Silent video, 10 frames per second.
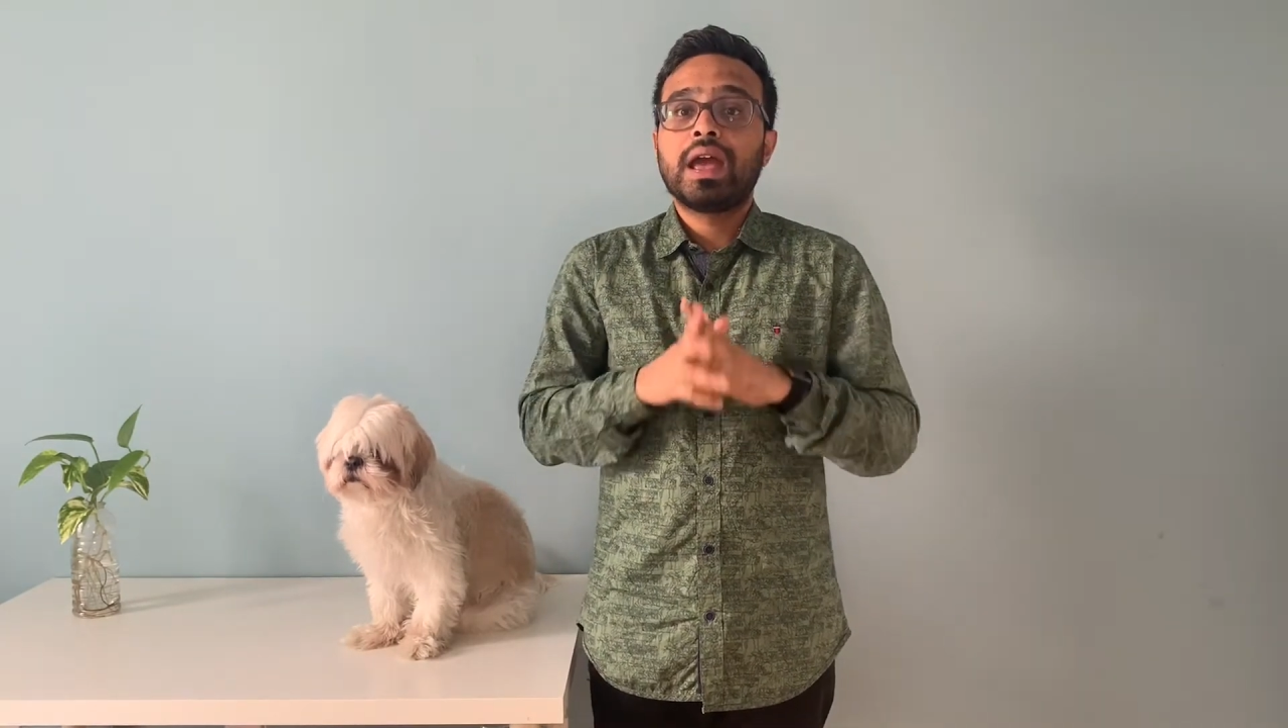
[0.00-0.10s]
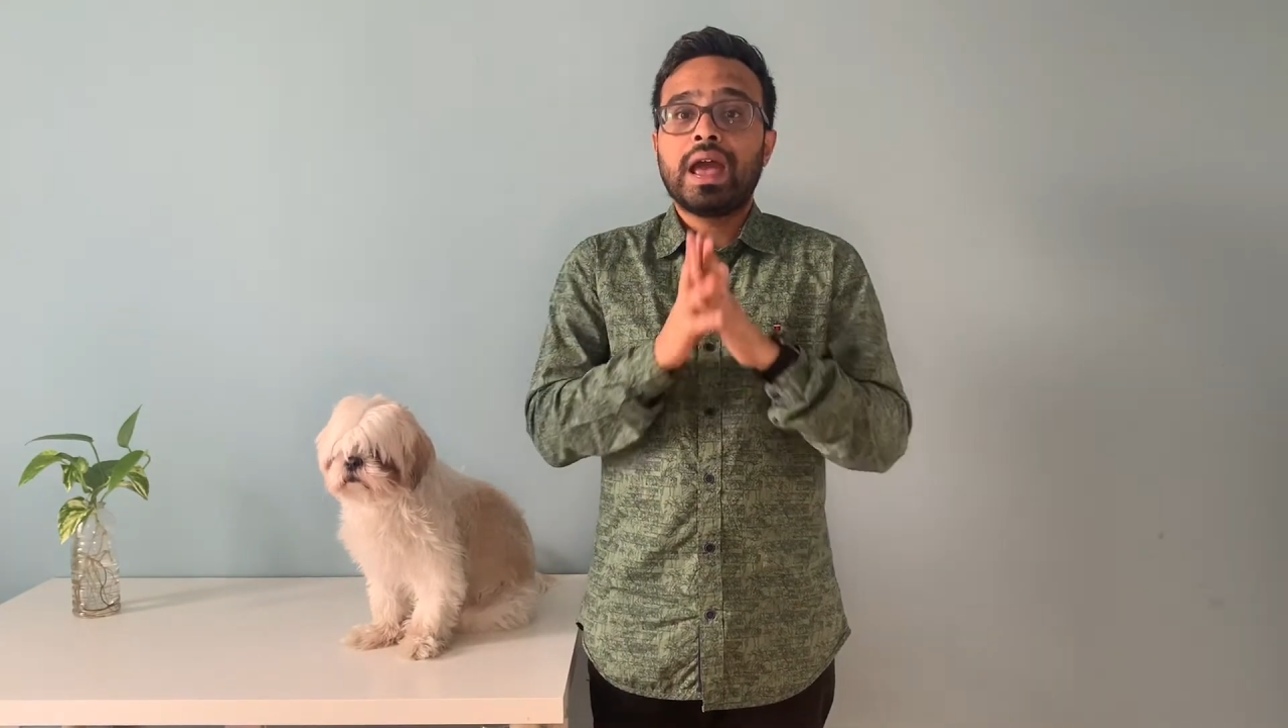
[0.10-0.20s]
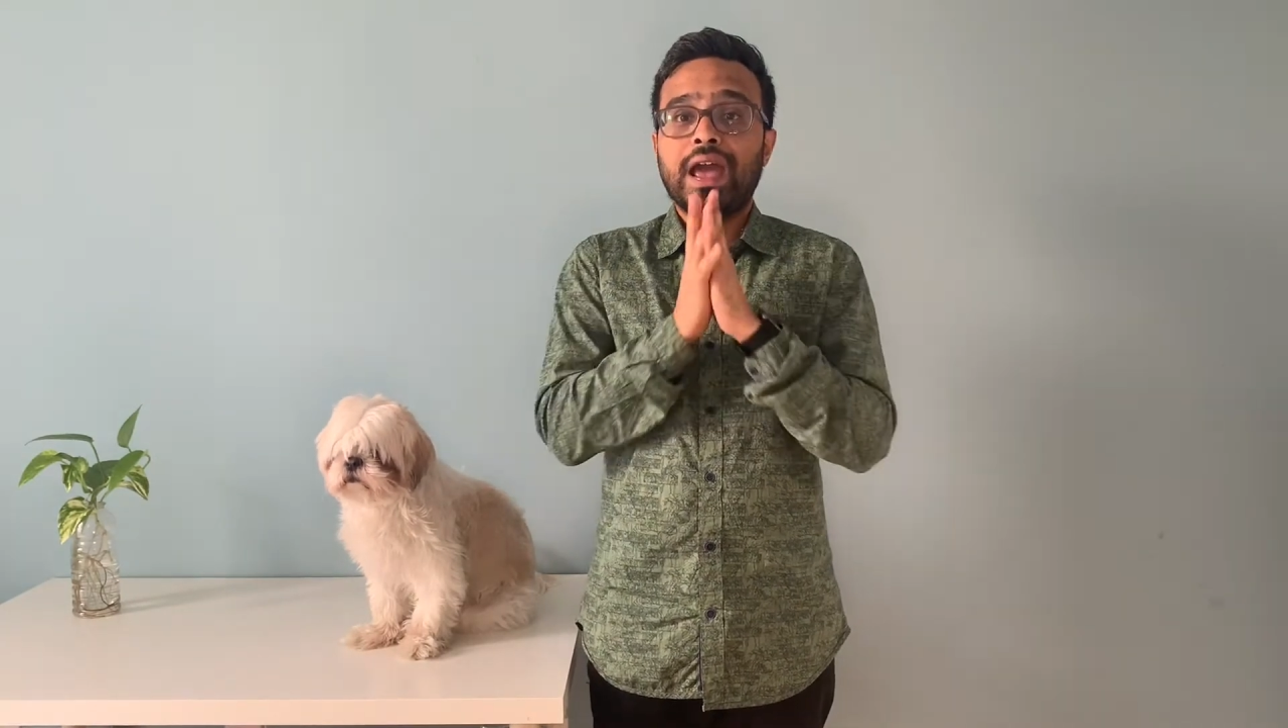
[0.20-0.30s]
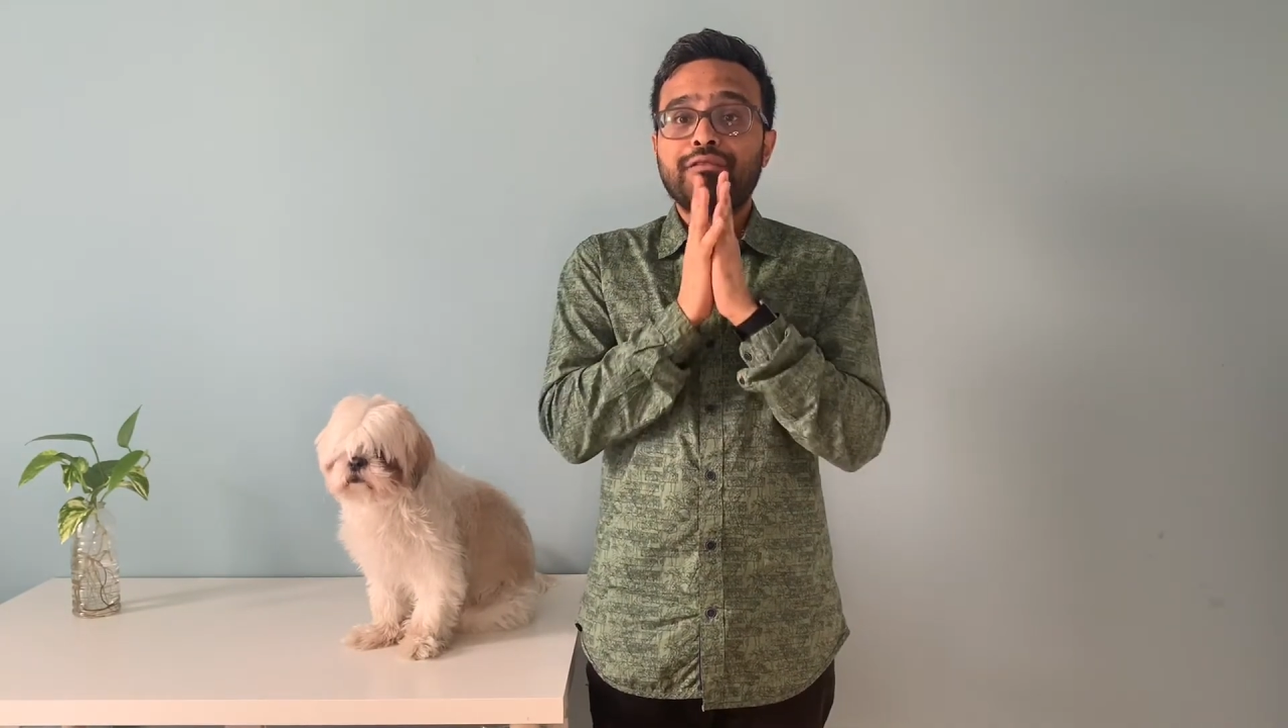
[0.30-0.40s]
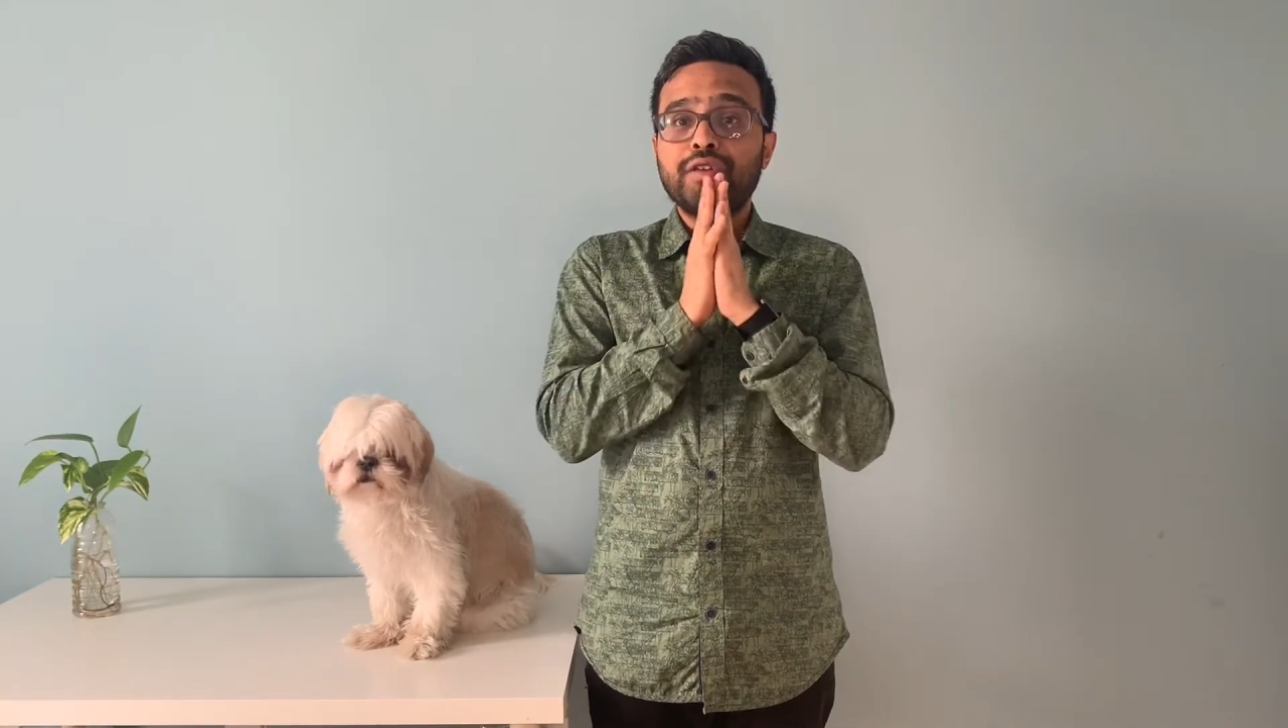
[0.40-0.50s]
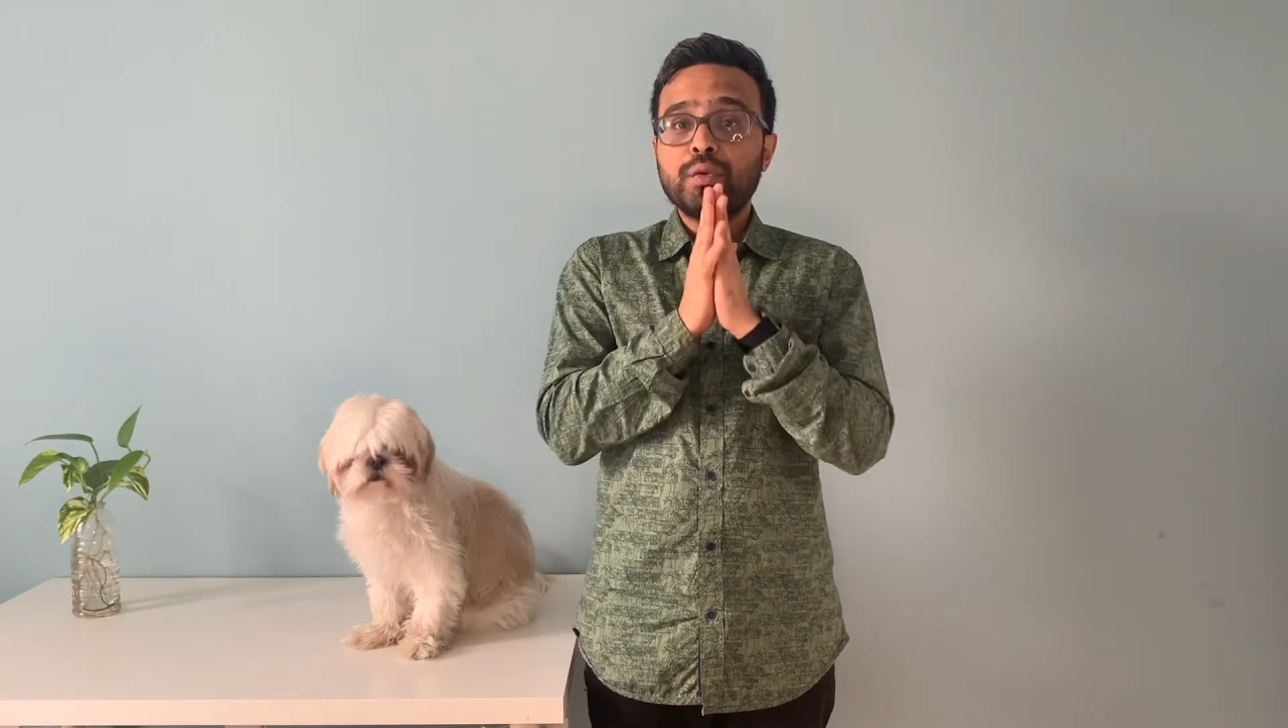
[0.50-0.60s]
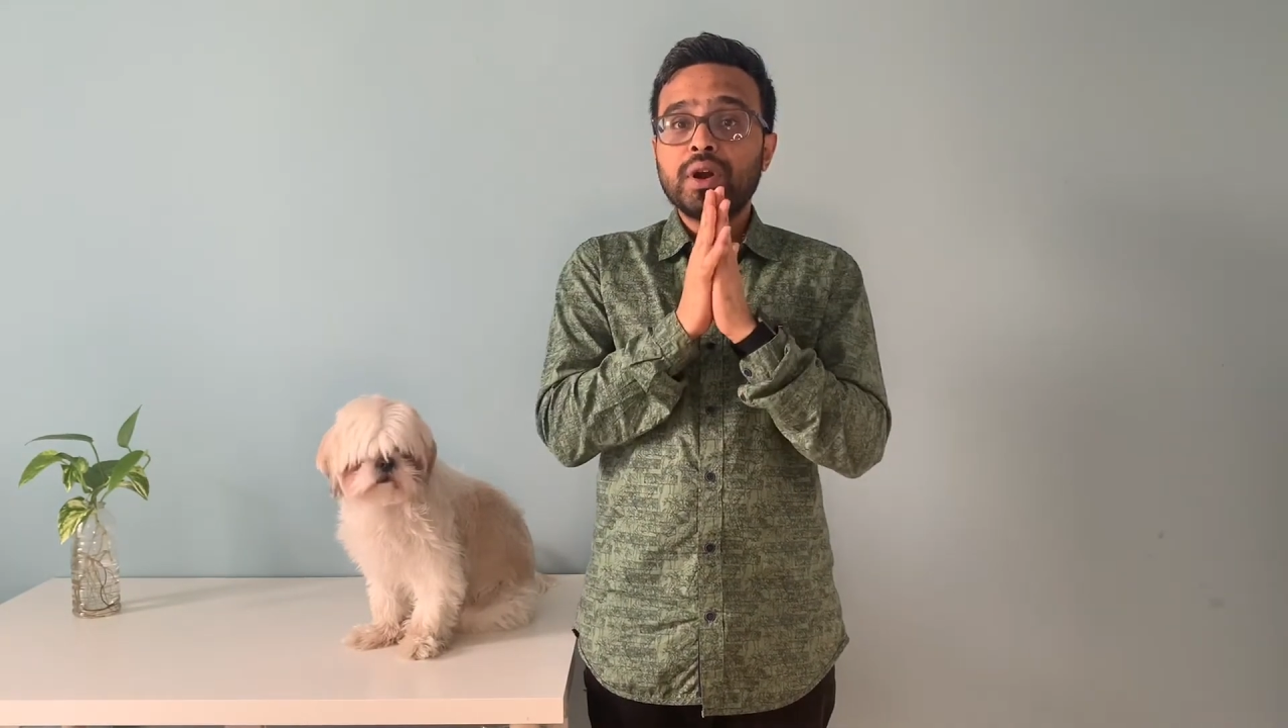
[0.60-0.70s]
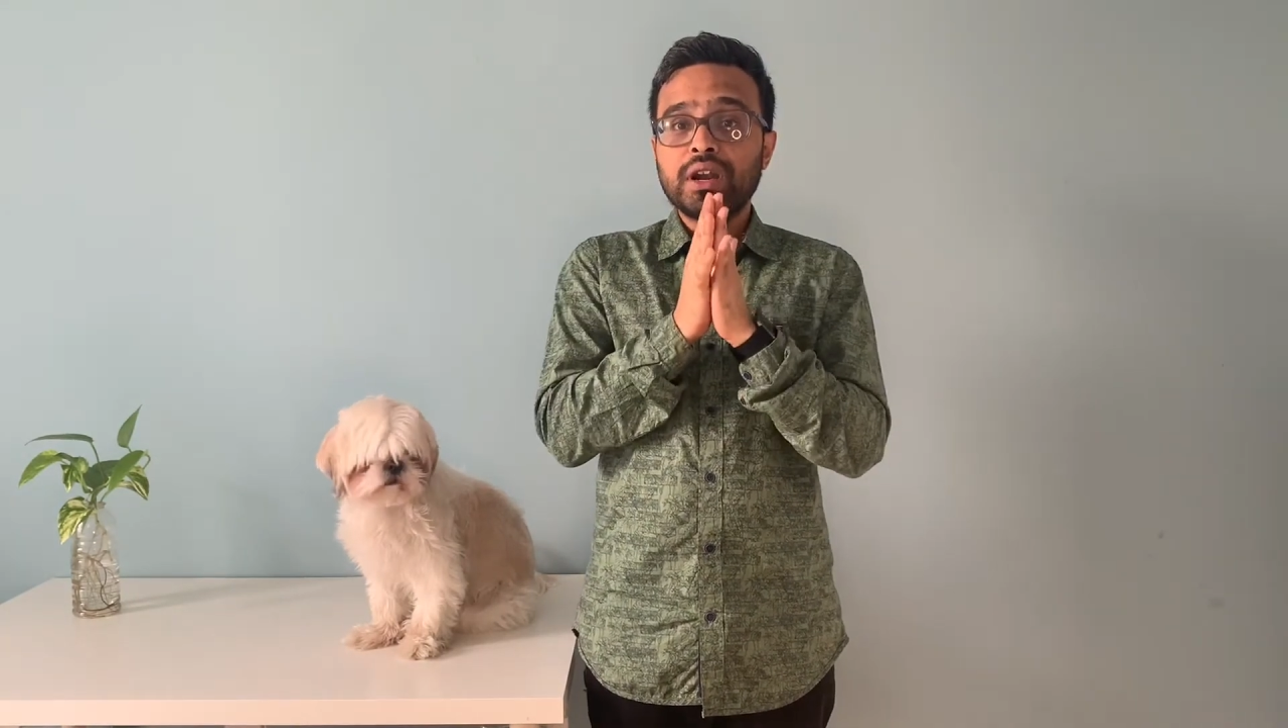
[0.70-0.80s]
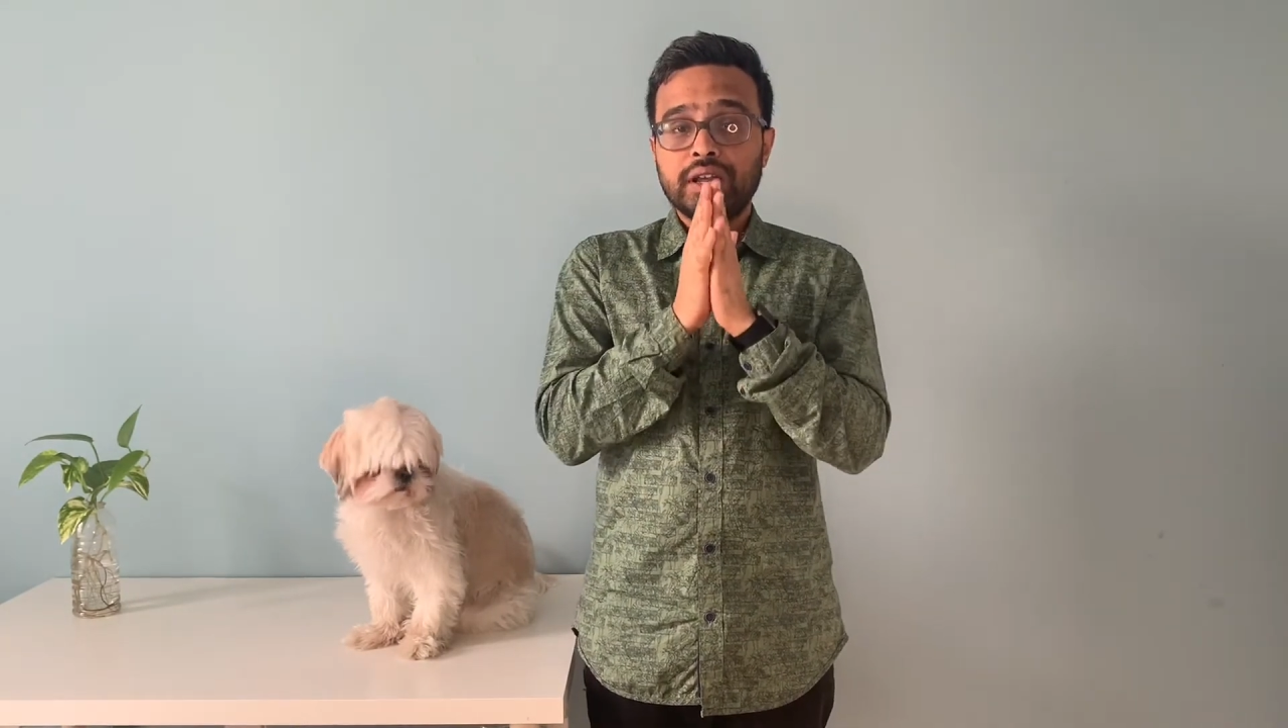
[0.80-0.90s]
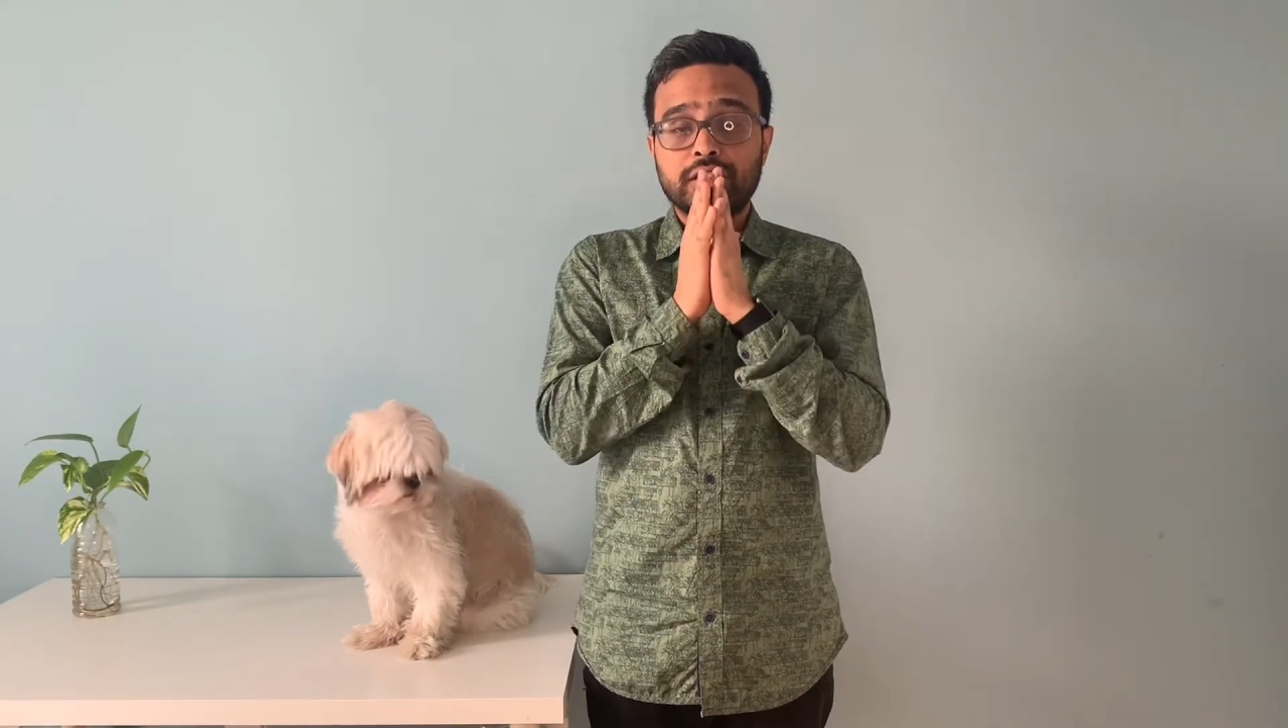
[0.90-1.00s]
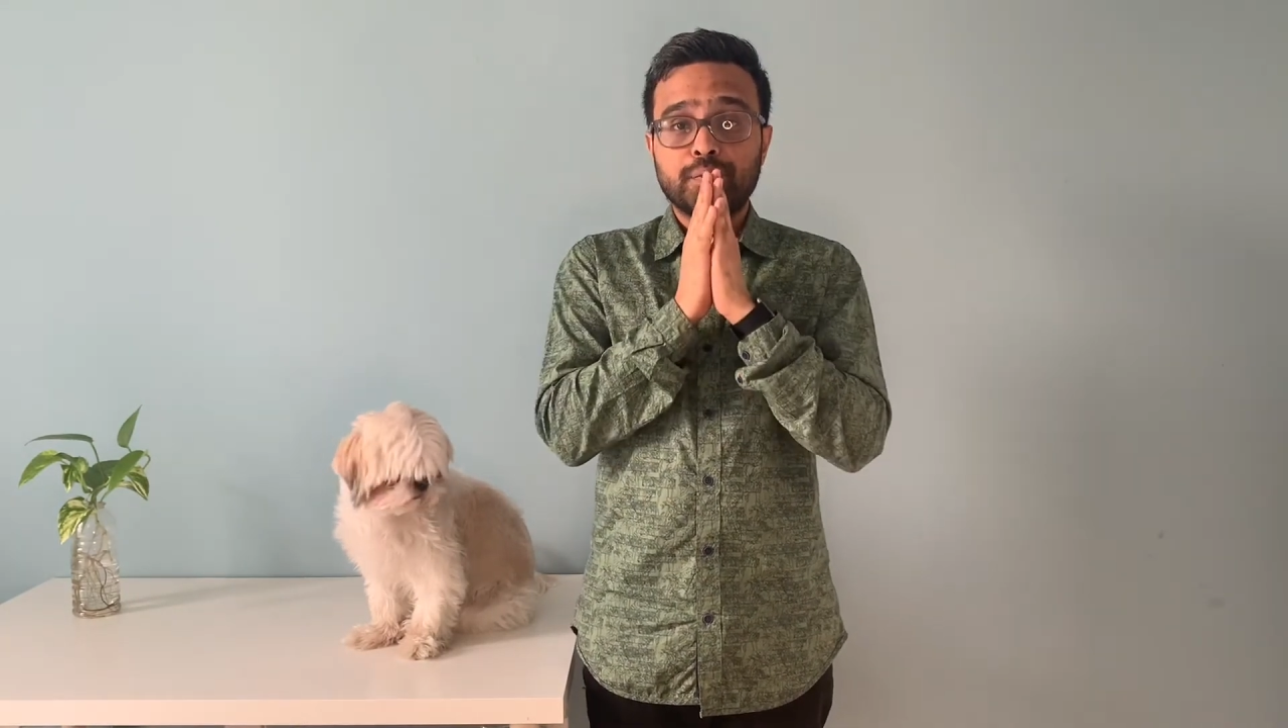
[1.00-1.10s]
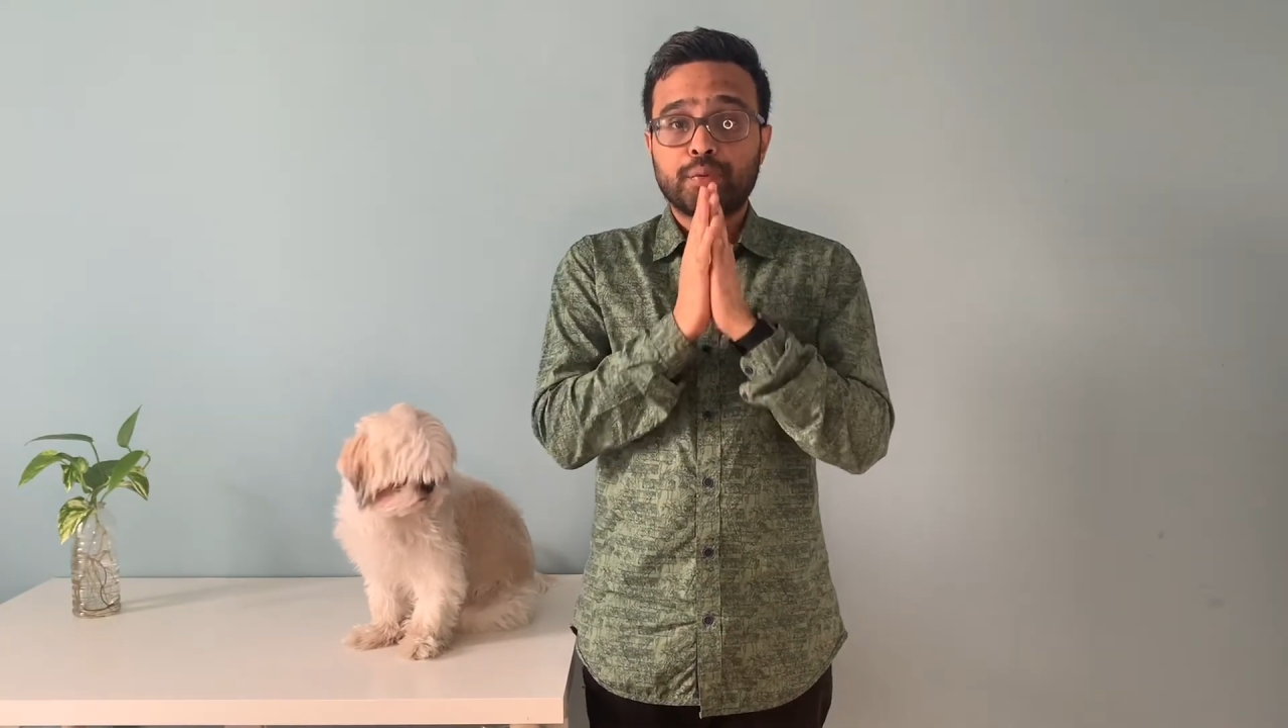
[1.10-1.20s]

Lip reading: Everyone in the